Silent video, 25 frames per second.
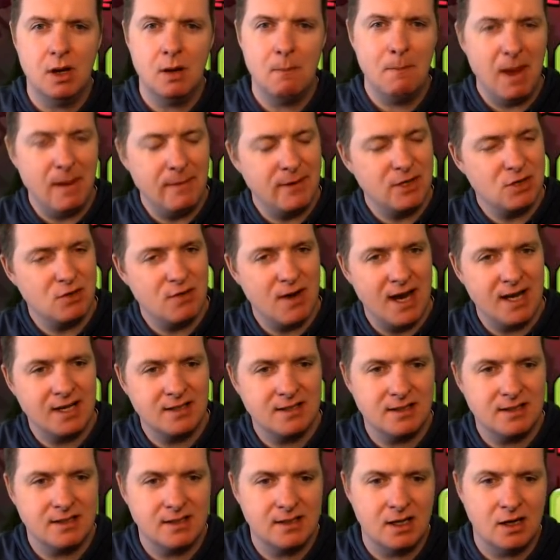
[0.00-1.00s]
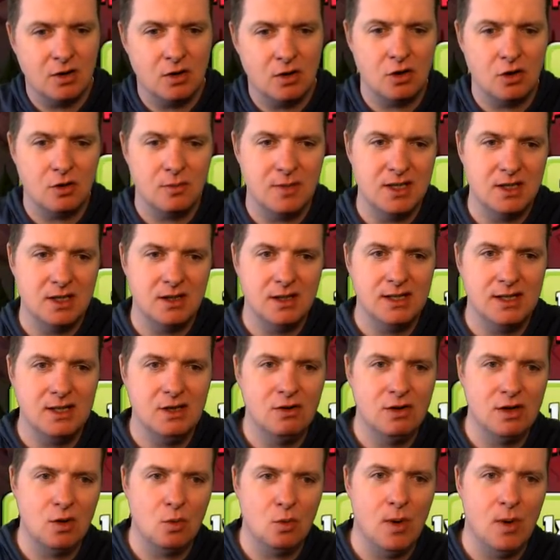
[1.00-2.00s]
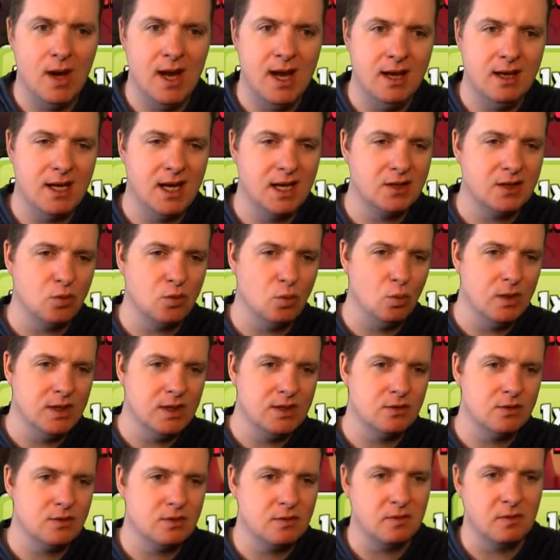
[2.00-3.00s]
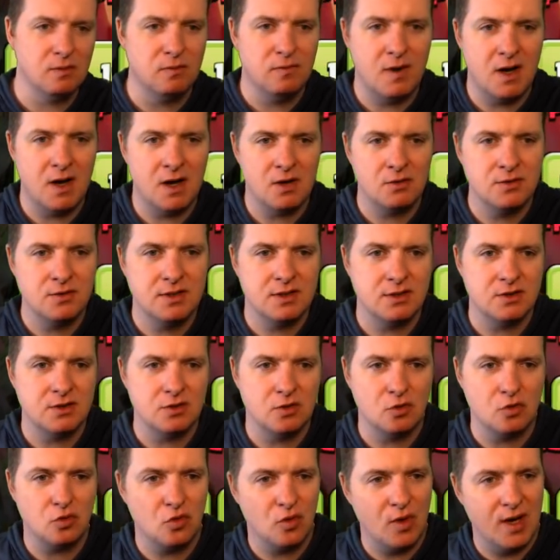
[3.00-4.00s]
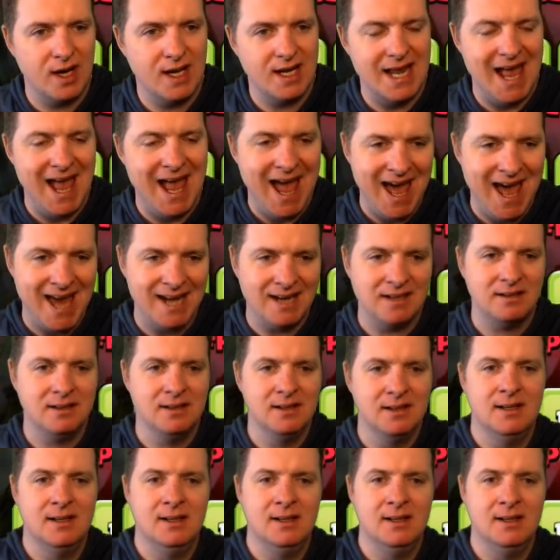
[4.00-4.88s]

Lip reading: baby dragons in there, going to be clearing the way. You got some wizards for funnels because they're great at it.